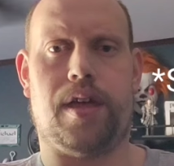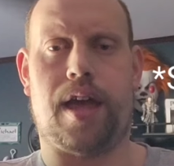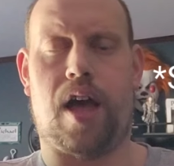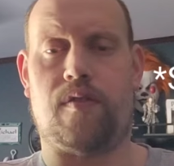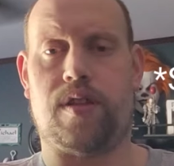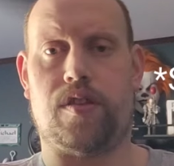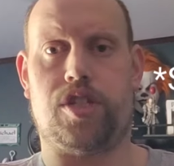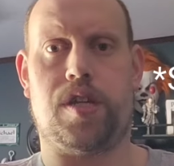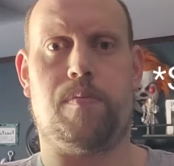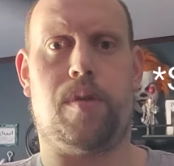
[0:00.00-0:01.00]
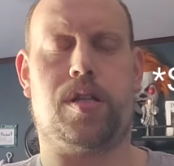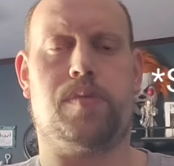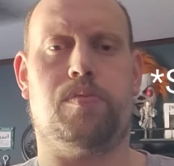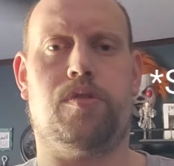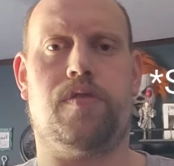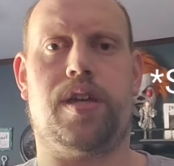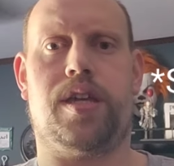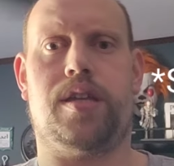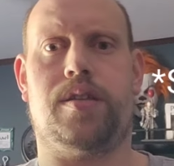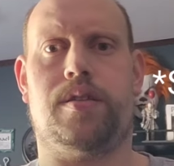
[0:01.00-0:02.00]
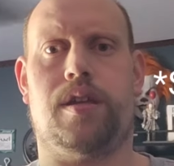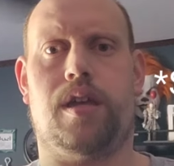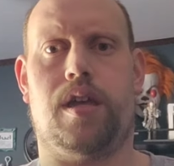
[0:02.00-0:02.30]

Alvin and the Chipmunks movies.